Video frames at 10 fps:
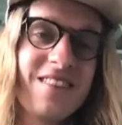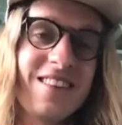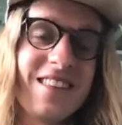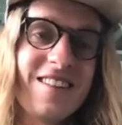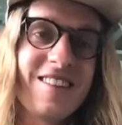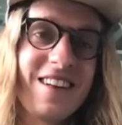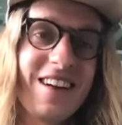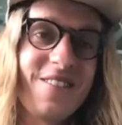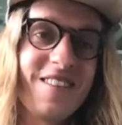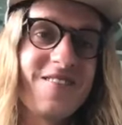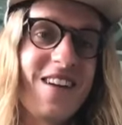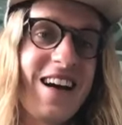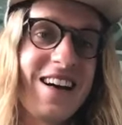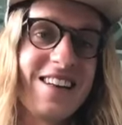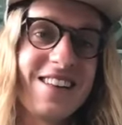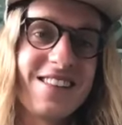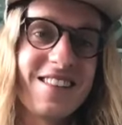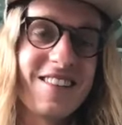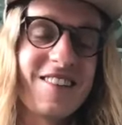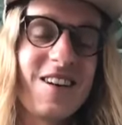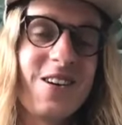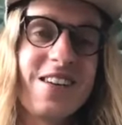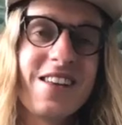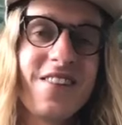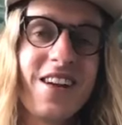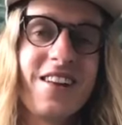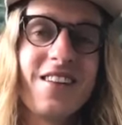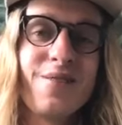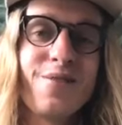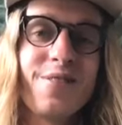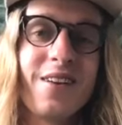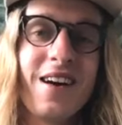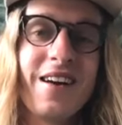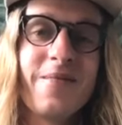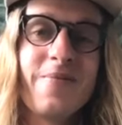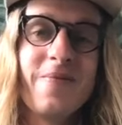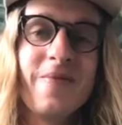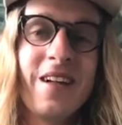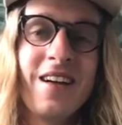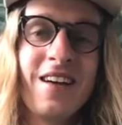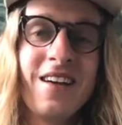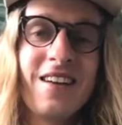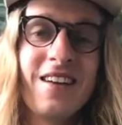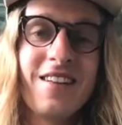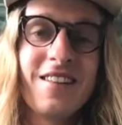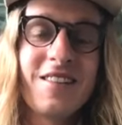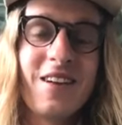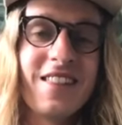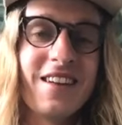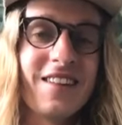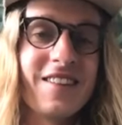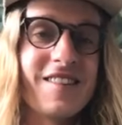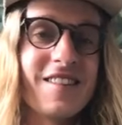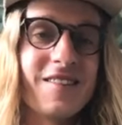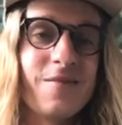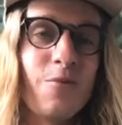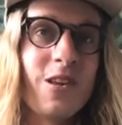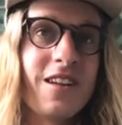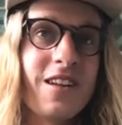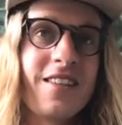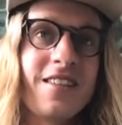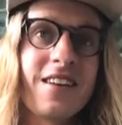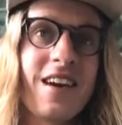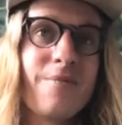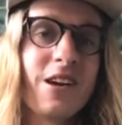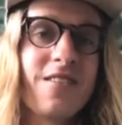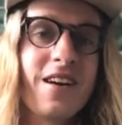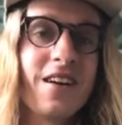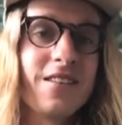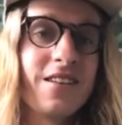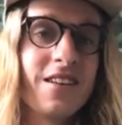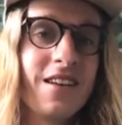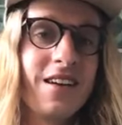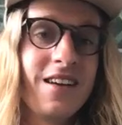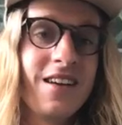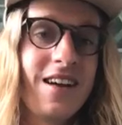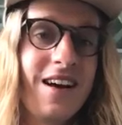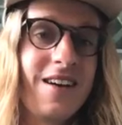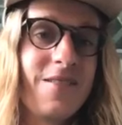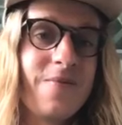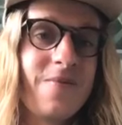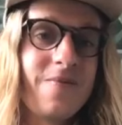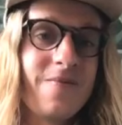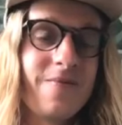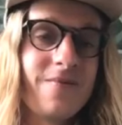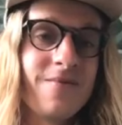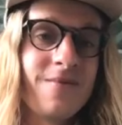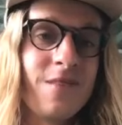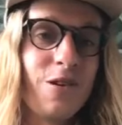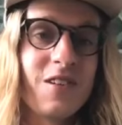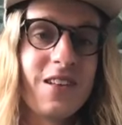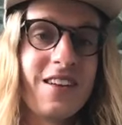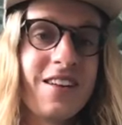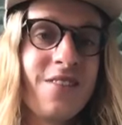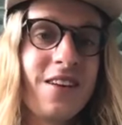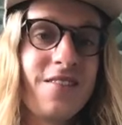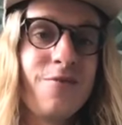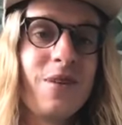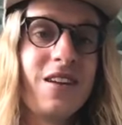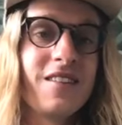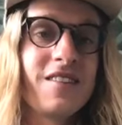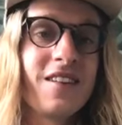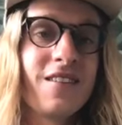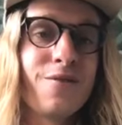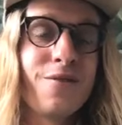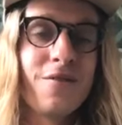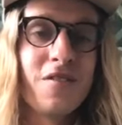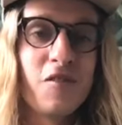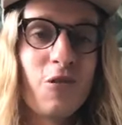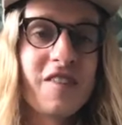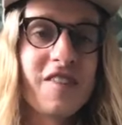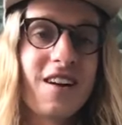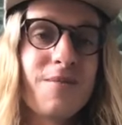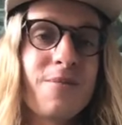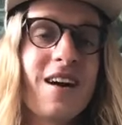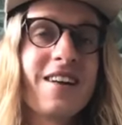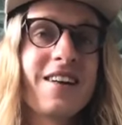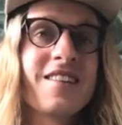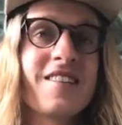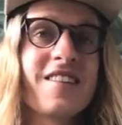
Their stuff is rad. So yeah. innovative. Um, so I think it's just more than anything coming around um, those really innovative means of sourcing our products.